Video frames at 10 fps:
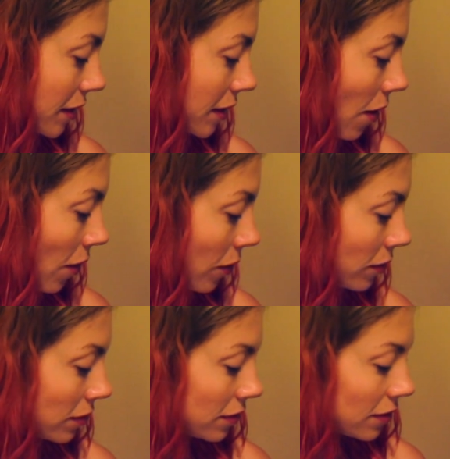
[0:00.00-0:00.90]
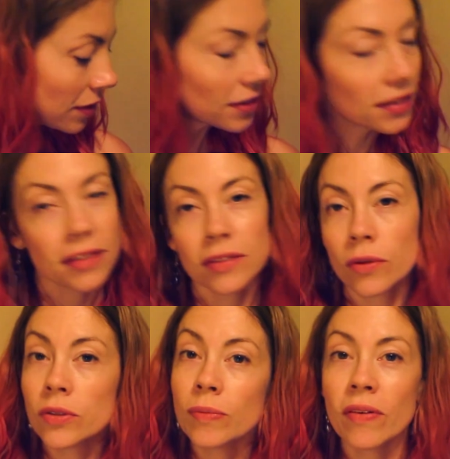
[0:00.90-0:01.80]
So
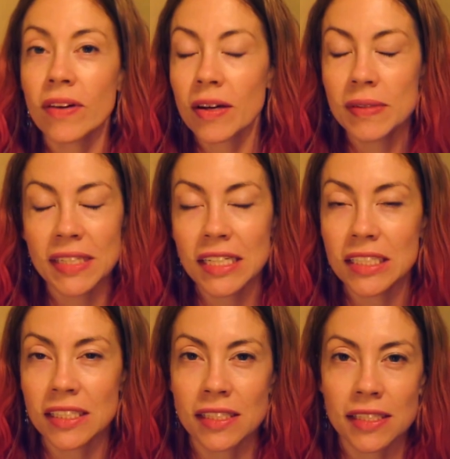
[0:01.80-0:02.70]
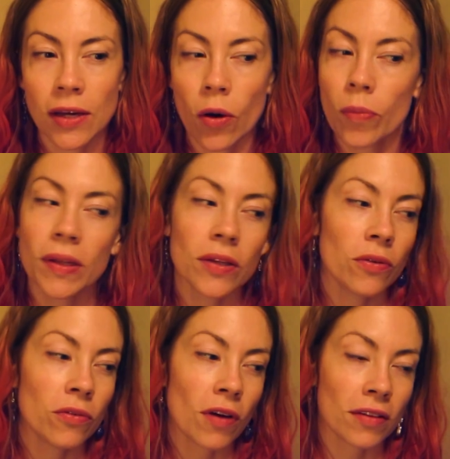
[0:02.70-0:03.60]
those are my recommendations. I hope that
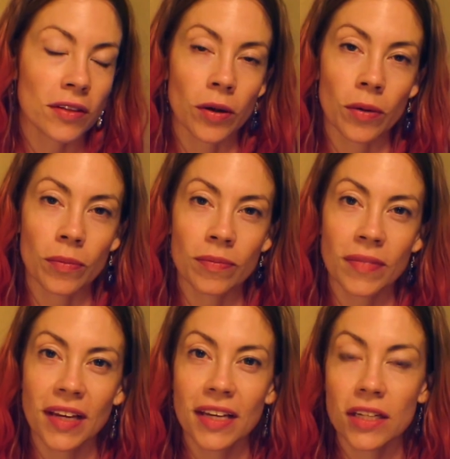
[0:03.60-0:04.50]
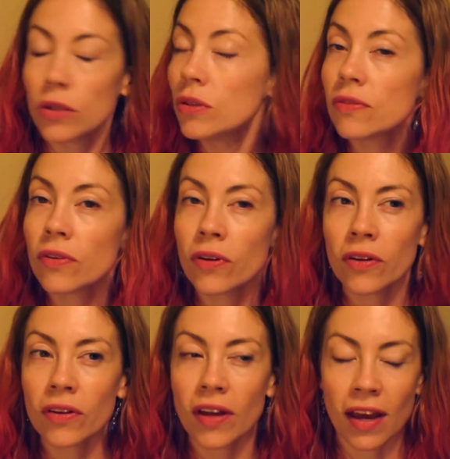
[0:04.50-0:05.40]
you found them
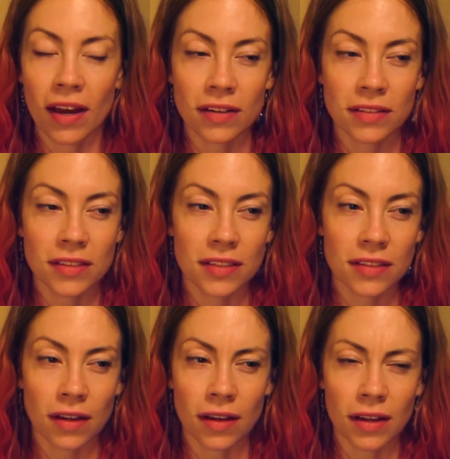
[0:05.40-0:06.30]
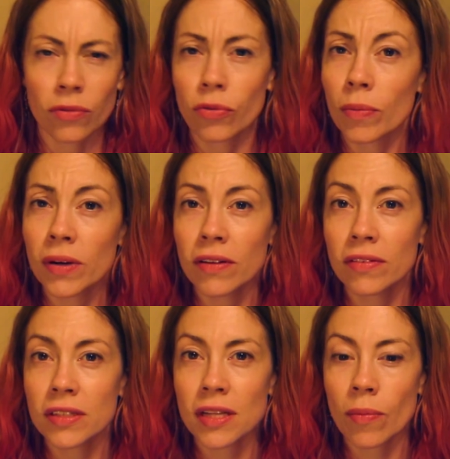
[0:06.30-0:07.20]
useful and informative
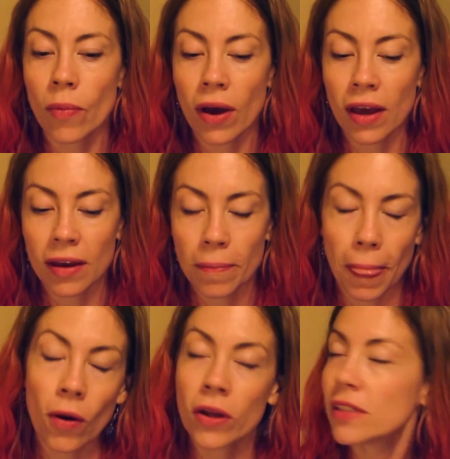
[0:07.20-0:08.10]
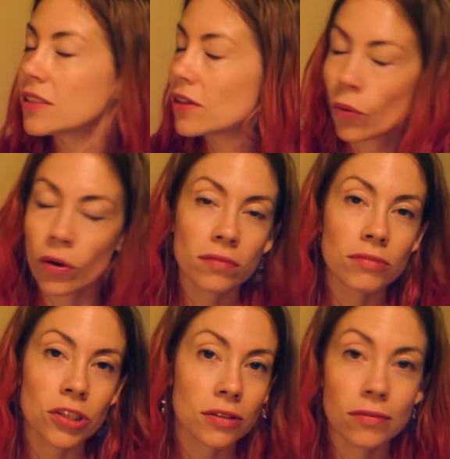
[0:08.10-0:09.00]
in some way, or
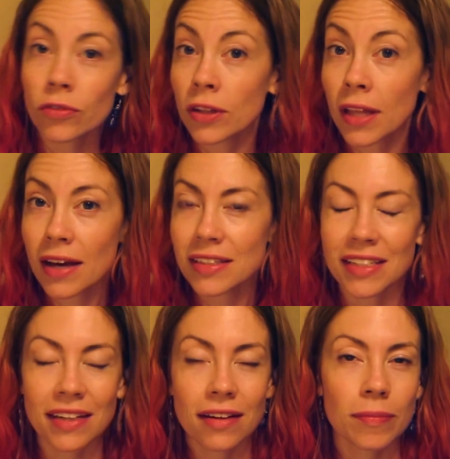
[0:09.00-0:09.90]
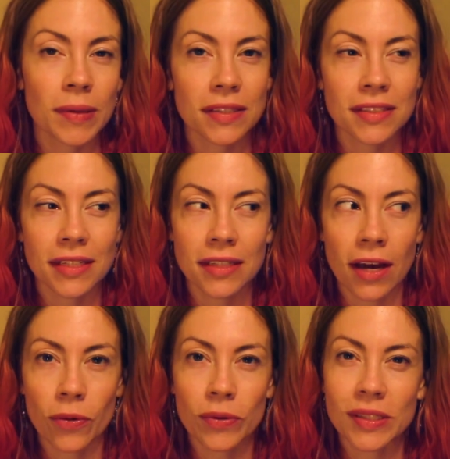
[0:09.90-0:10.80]
just relaxing, because that's
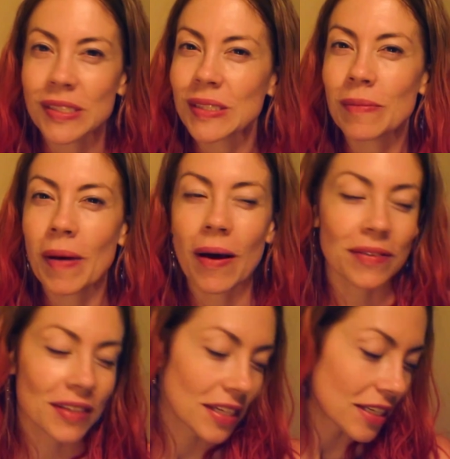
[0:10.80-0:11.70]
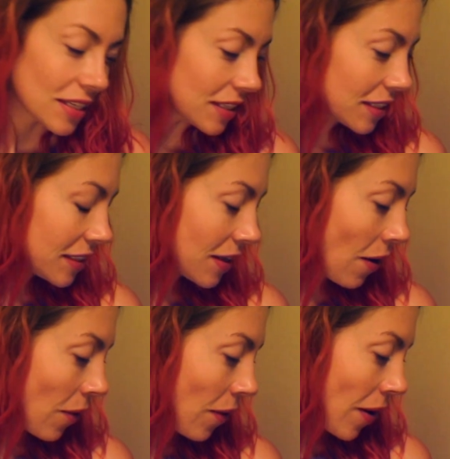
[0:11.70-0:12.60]
kind of what this is about.
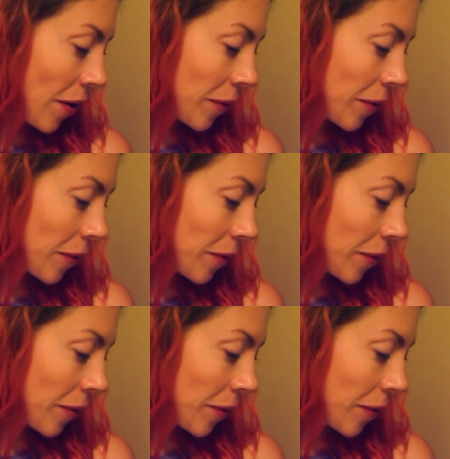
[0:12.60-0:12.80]
So